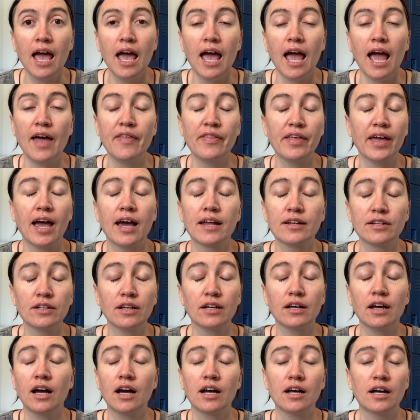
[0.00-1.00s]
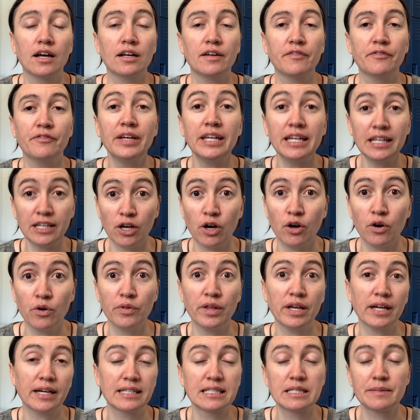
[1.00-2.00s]
And they had a video
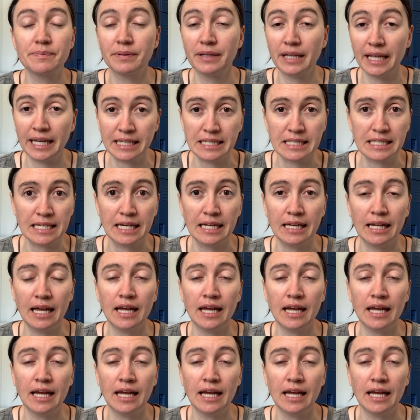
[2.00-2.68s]
that explained it.